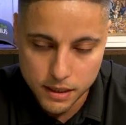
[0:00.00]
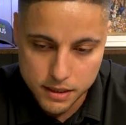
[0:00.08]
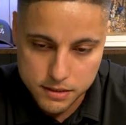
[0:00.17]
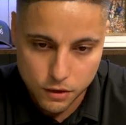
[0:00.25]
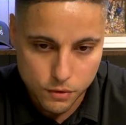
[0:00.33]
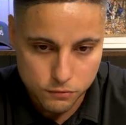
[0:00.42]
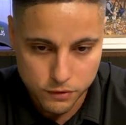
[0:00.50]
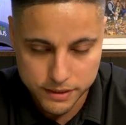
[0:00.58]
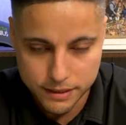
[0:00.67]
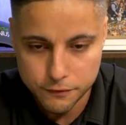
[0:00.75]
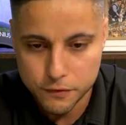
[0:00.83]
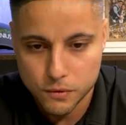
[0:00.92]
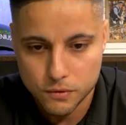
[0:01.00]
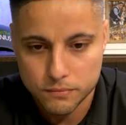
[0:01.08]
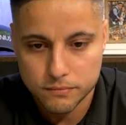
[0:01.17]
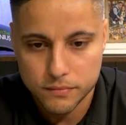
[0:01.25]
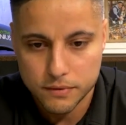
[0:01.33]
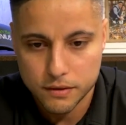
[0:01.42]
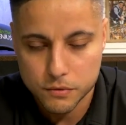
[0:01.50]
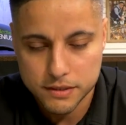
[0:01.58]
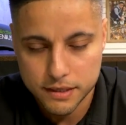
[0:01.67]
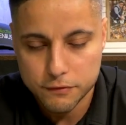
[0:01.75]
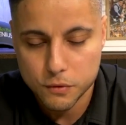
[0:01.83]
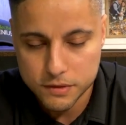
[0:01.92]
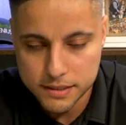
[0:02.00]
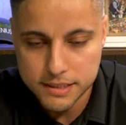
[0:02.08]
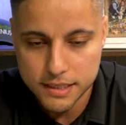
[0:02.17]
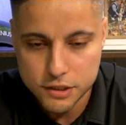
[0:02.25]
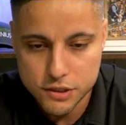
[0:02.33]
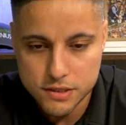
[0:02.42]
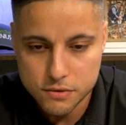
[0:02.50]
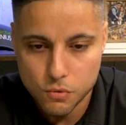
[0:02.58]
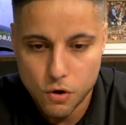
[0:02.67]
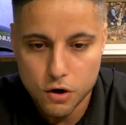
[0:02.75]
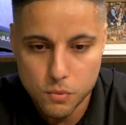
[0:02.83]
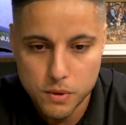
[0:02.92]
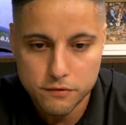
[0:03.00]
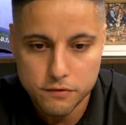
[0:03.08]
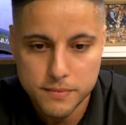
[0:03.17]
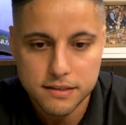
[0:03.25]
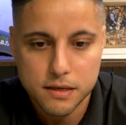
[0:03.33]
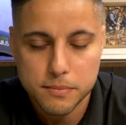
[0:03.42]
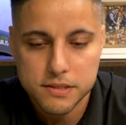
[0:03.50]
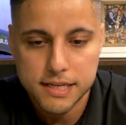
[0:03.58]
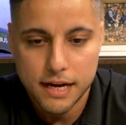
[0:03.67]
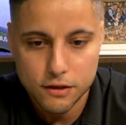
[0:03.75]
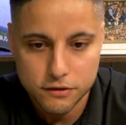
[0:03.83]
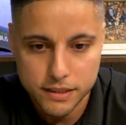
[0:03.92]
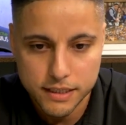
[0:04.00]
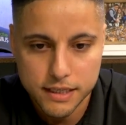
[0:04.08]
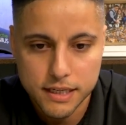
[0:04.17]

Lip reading: So it was really difficult it was a difficult decision to walk away from that type of salary